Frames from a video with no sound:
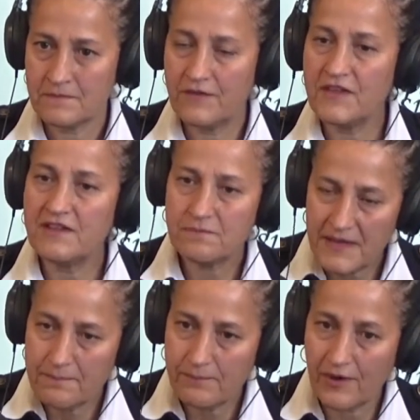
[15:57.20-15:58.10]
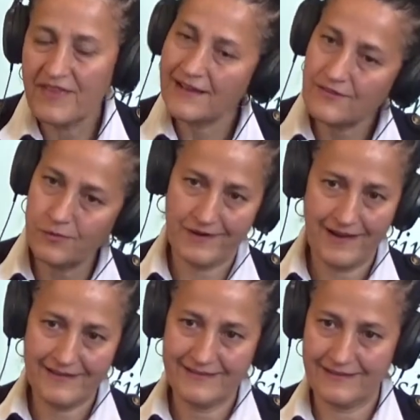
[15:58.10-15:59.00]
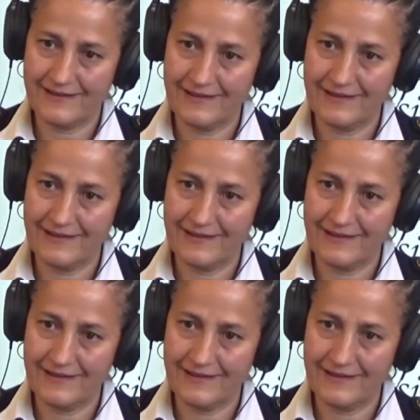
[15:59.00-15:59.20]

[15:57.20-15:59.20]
and these people, and that's what I see.